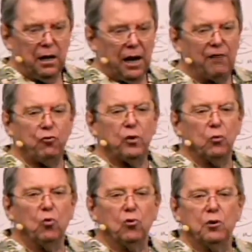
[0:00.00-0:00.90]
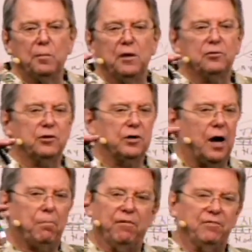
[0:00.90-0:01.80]
I've quit wanting to be at the
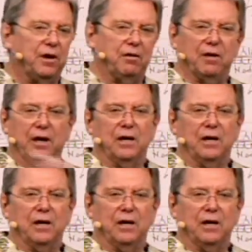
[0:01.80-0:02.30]
top of anything.